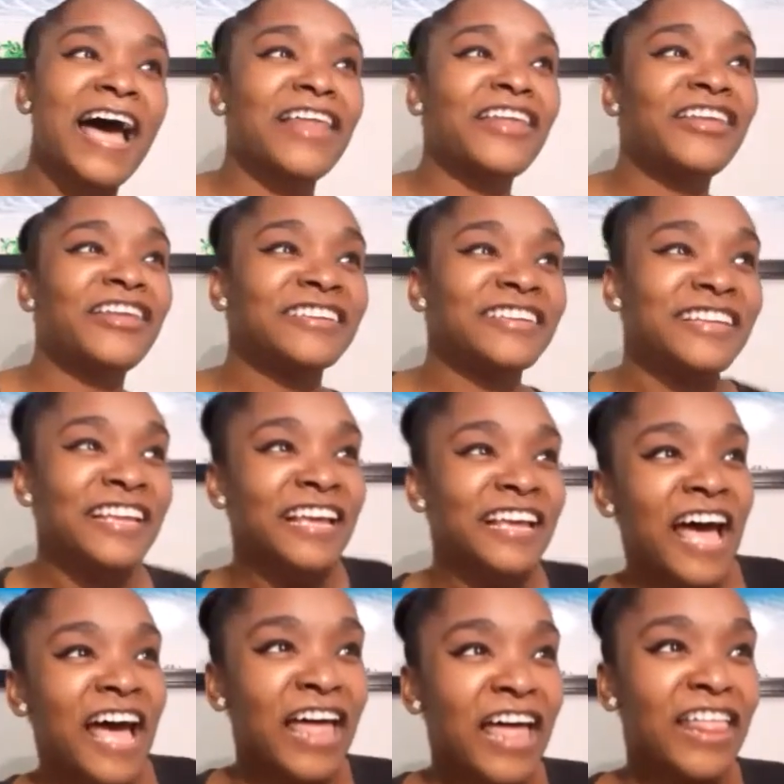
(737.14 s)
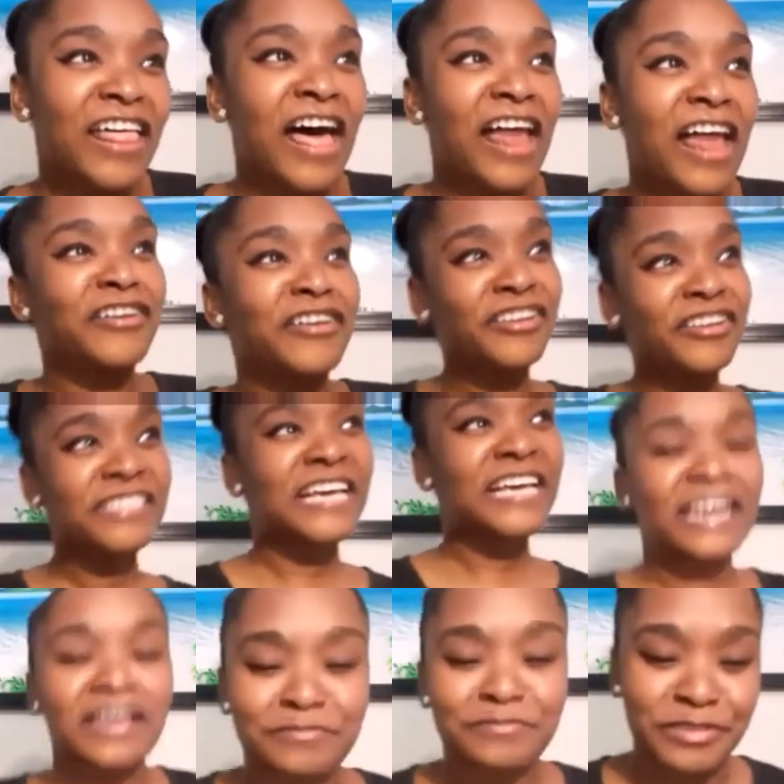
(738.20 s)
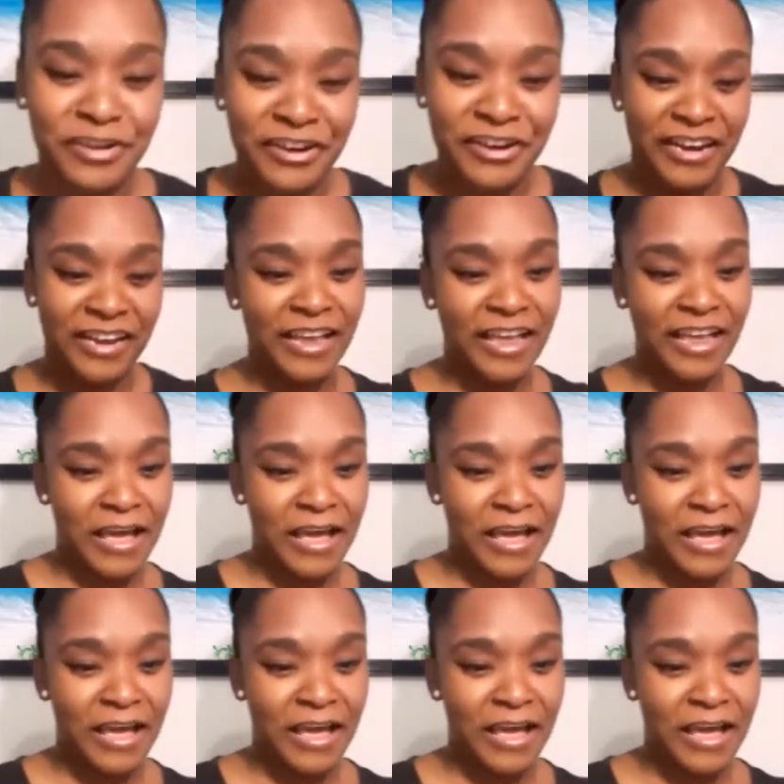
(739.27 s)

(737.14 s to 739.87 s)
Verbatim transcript: I look. I I looked at it. I'm sorry.